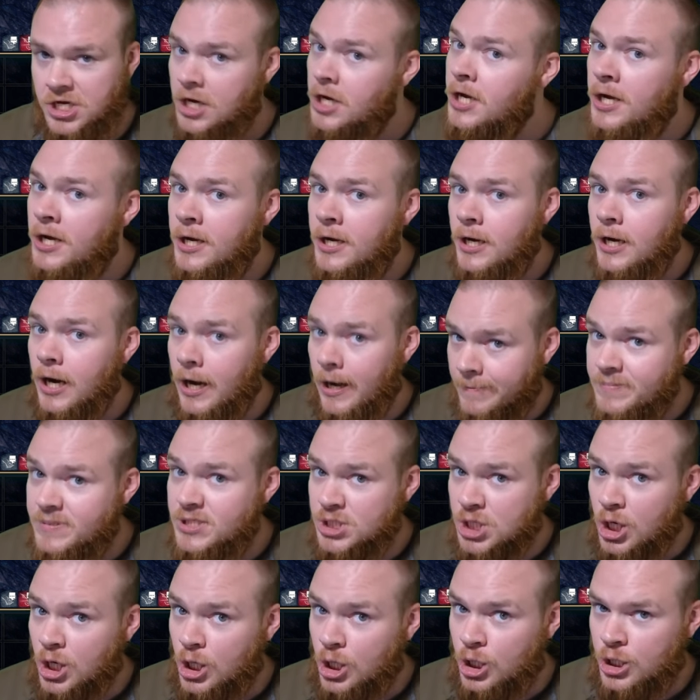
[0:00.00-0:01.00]

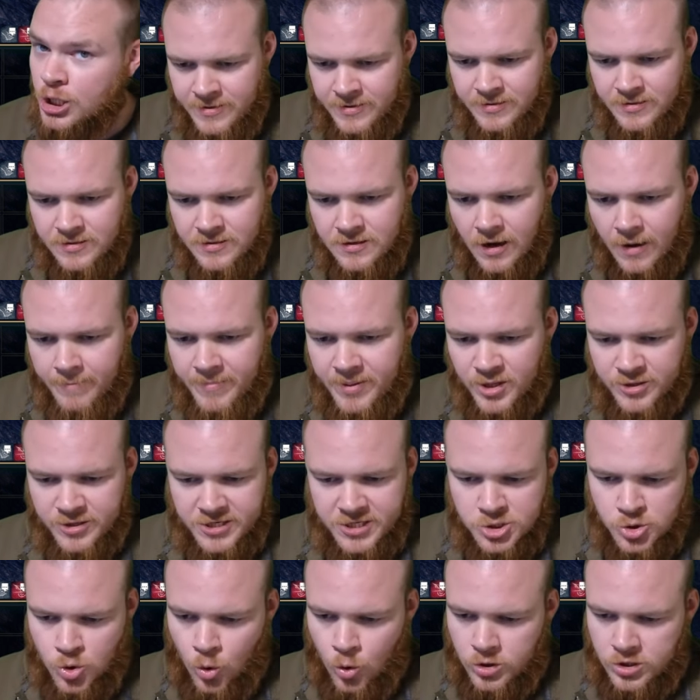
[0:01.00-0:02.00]
absurd. Ability
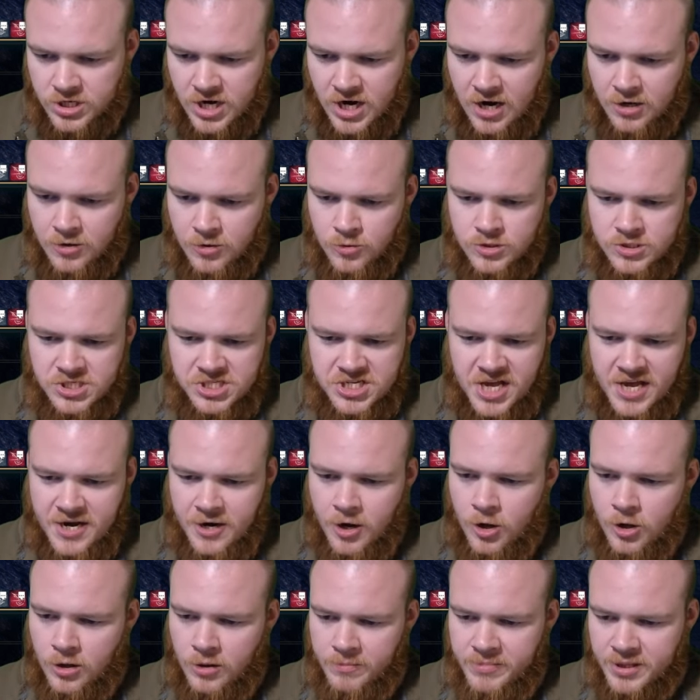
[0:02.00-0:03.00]
score toggle, set
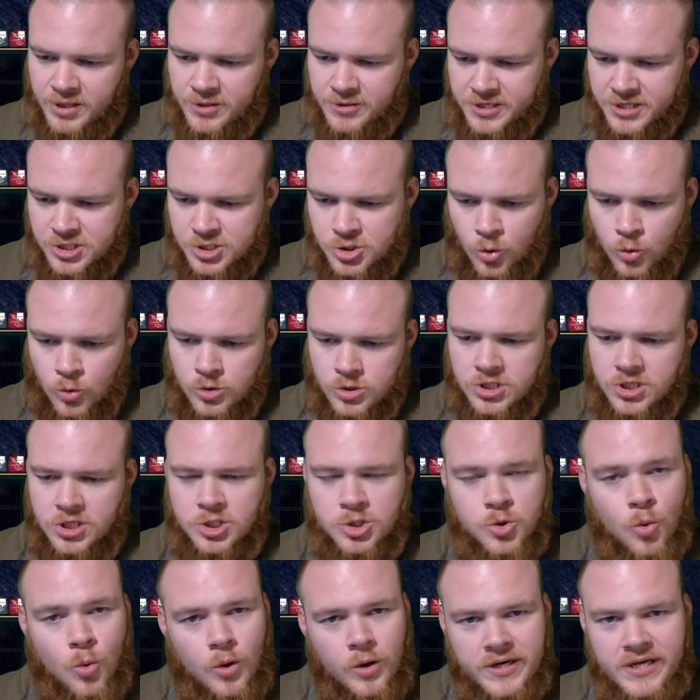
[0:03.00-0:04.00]
all ability scores to
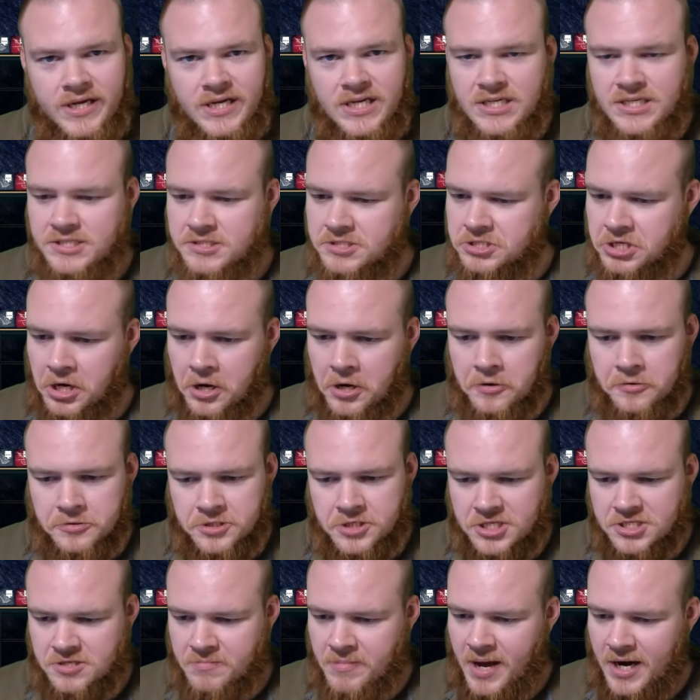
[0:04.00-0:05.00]
20, so it
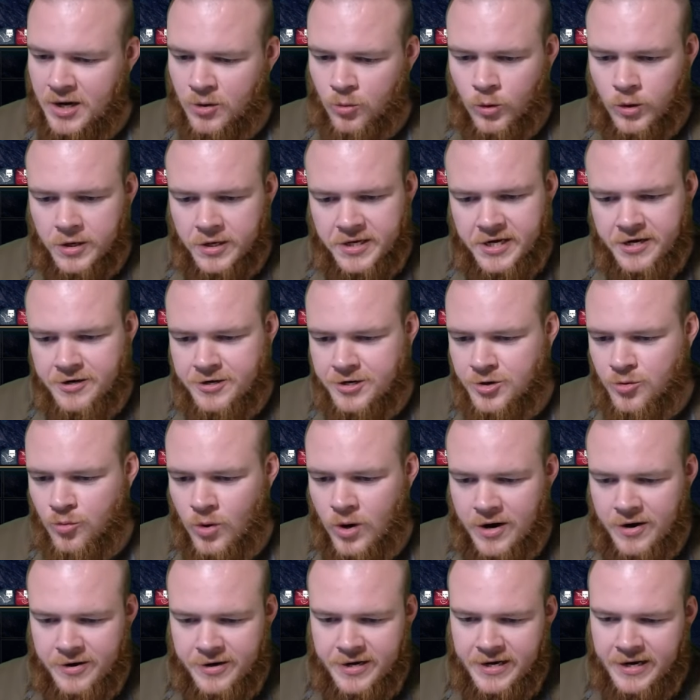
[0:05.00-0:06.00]
doesn't matter what gear you're
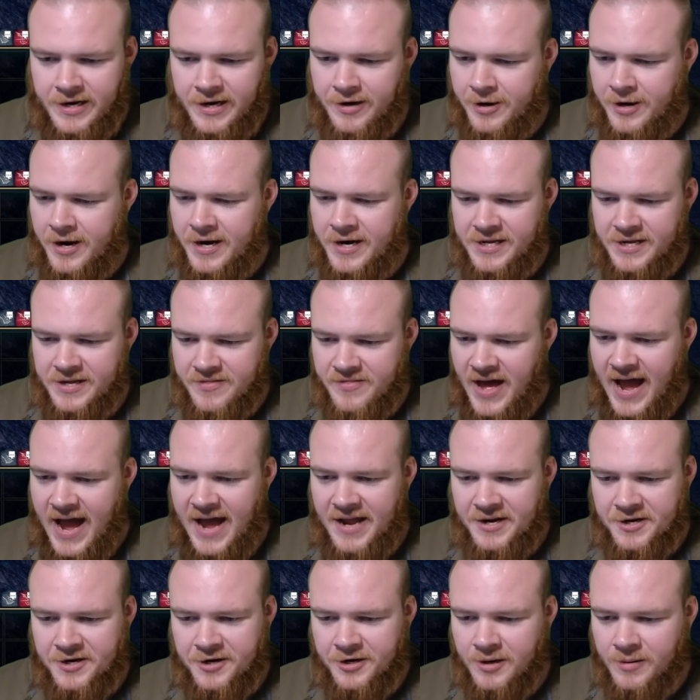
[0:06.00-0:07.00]
wearing or any of that, you're
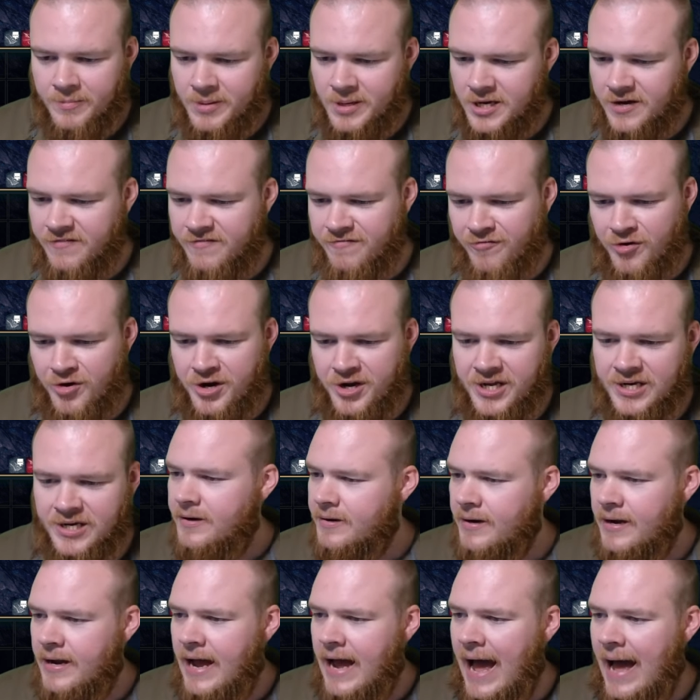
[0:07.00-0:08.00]
going to be a freaking
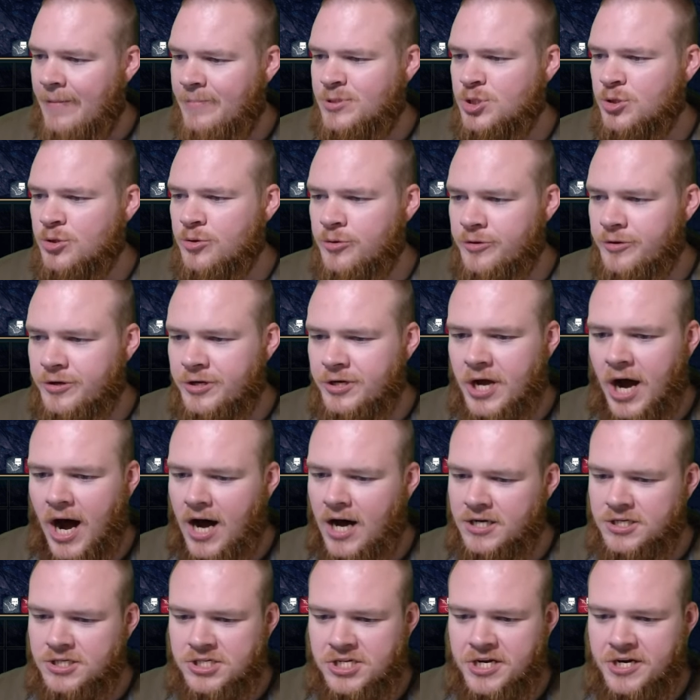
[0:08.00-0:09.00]
absolute god
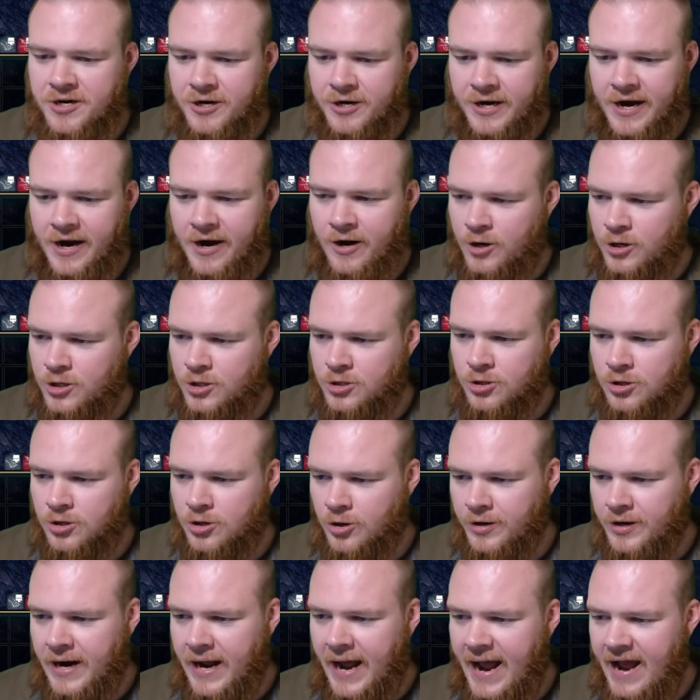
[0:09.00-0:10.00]
tier character
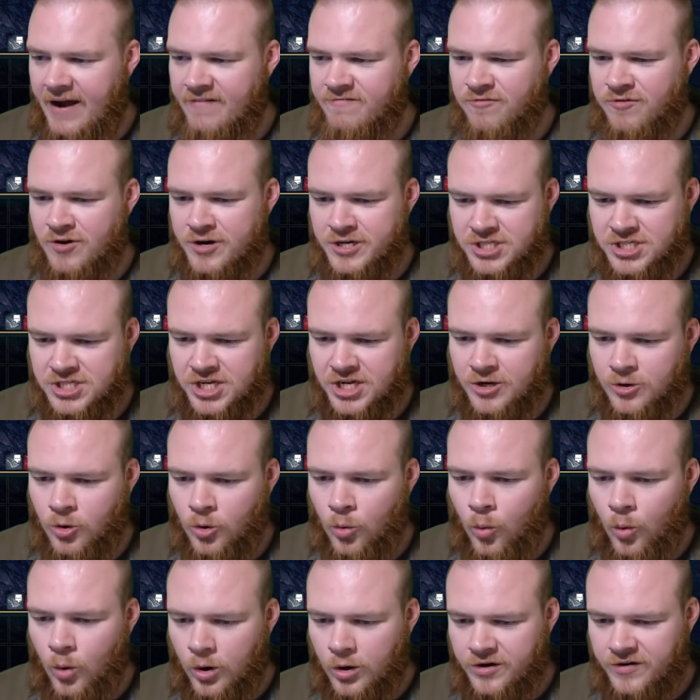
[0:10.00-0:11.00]
on every single
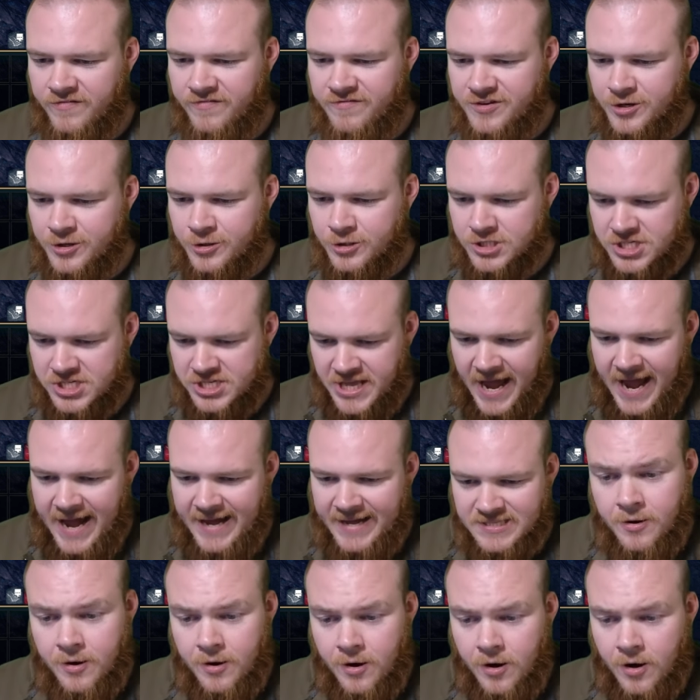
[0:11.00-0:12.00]
one of your
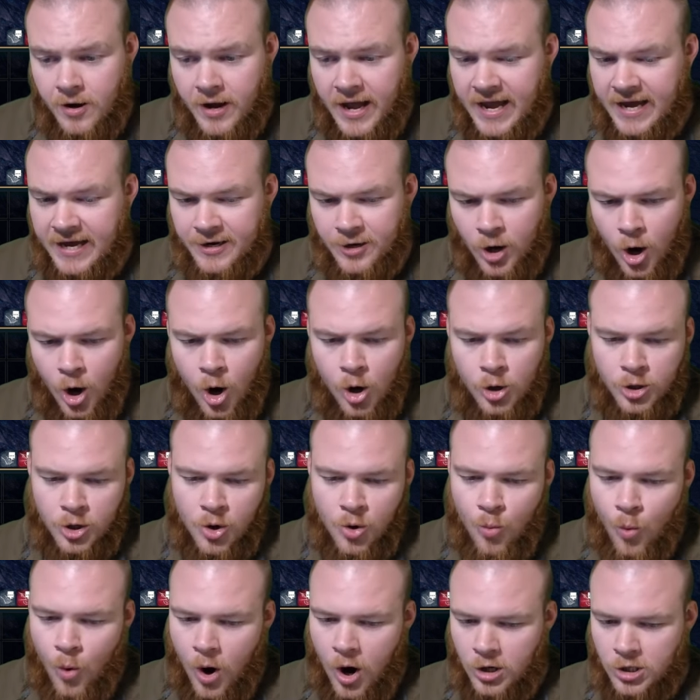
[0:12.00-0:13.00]
stats. And auto
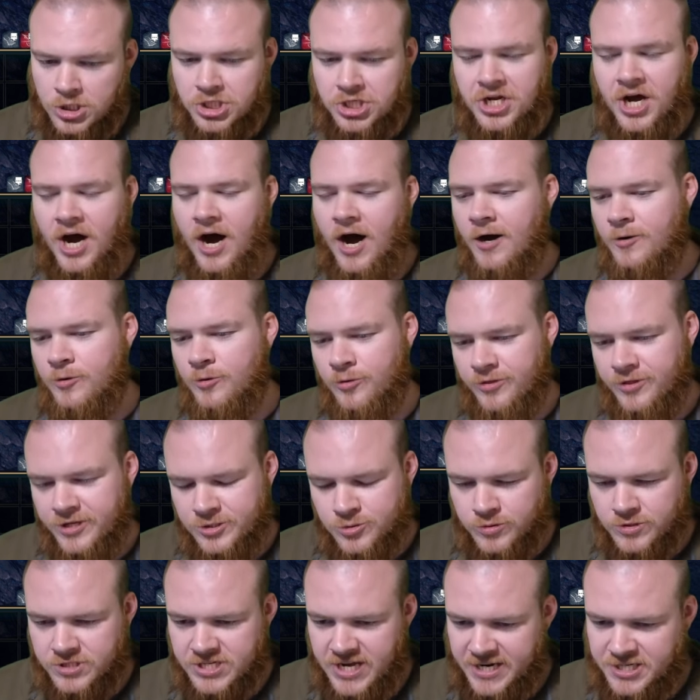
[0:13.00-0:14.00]
wash toggle, this
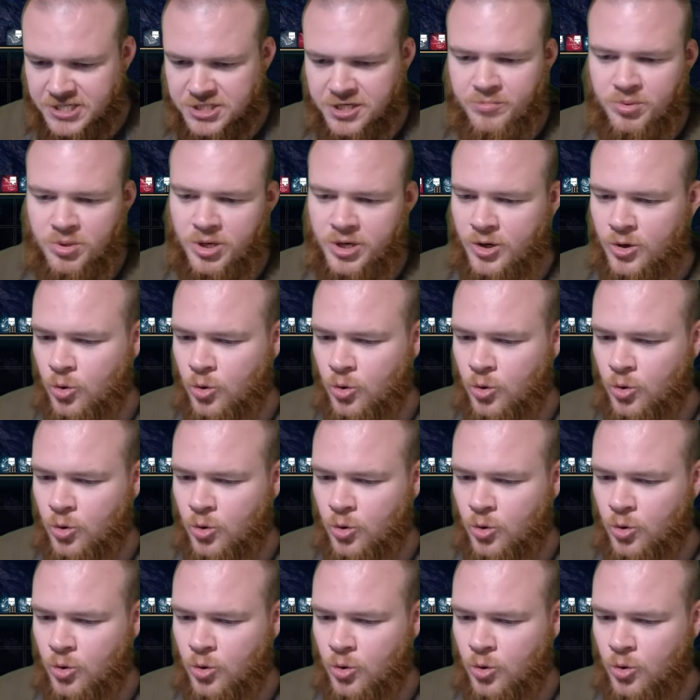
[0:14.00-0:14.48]
one's actually pretty cool.